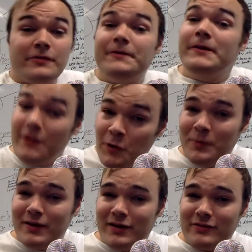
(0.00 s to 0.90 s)
a little
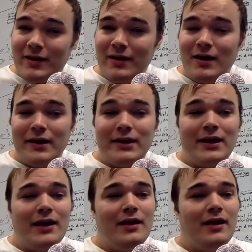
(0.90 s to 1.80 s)
bit less
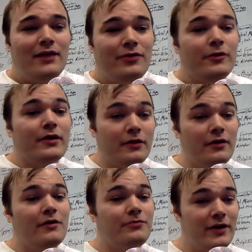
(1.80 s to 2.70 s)
chaotic, and they're going
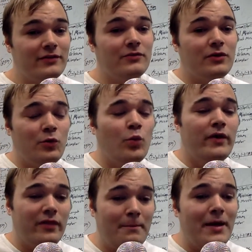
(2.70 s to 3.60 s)
to effectively
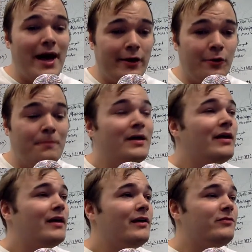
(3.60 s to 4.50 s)
win the battle.
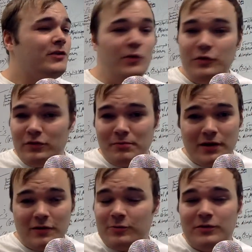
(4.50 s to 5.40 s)
It's a huge
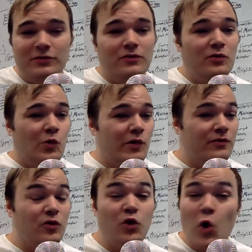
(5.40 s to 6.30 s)
embarrassment to the North.
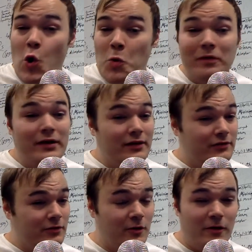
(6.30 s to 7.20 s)
Nobody
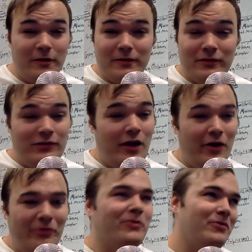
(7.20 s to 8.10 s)
saw the
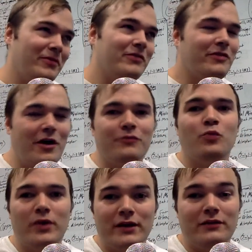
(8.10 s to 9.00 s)
South other than the South
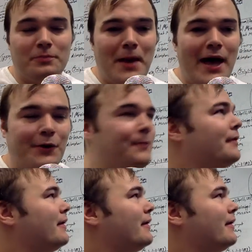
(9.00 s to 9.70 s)
winning this battle.